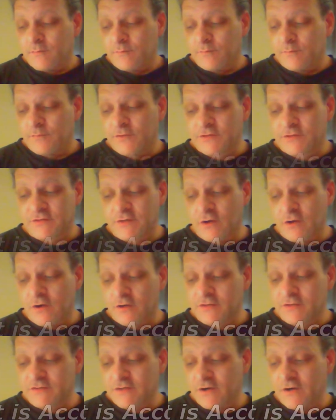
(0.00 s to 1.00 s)
the
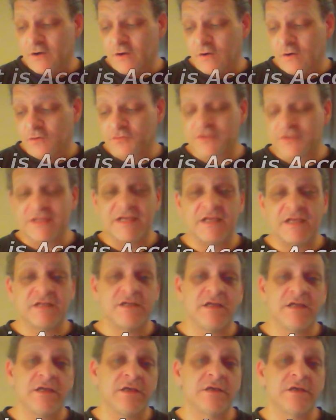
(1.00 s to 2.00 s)
song is called
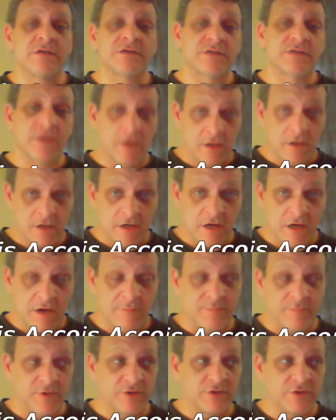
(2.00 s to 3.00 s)
It Is
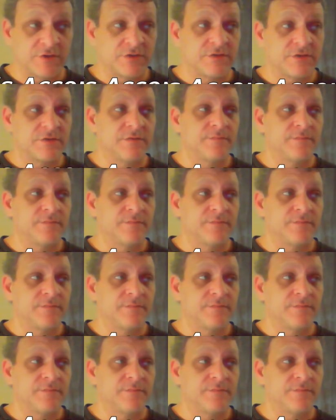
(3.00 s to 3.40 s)
Accomplished.